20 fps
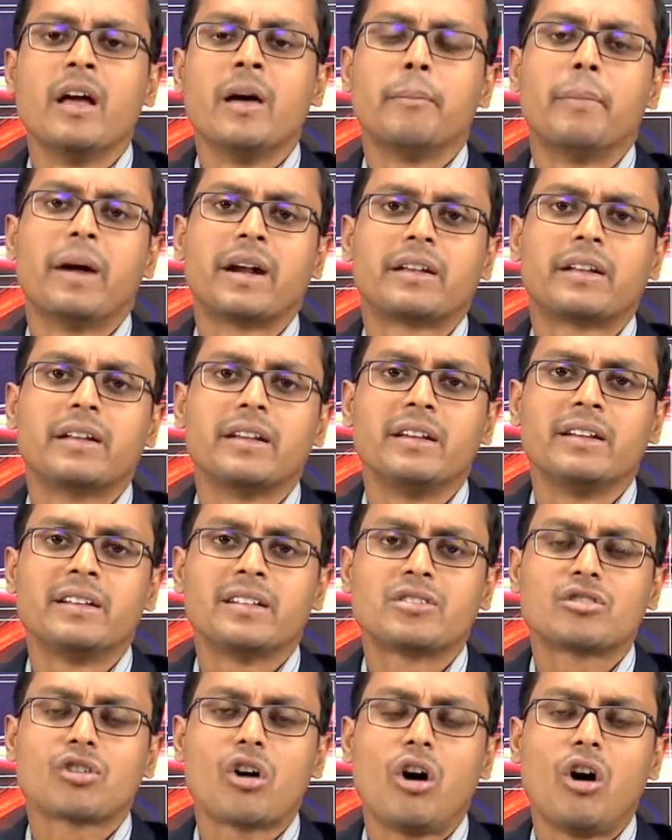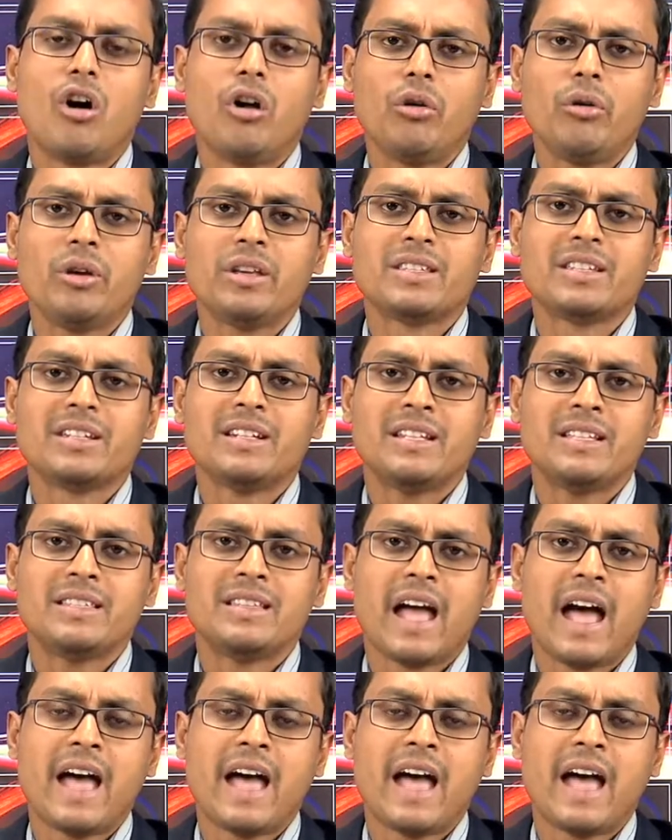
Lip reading: but it is always, it is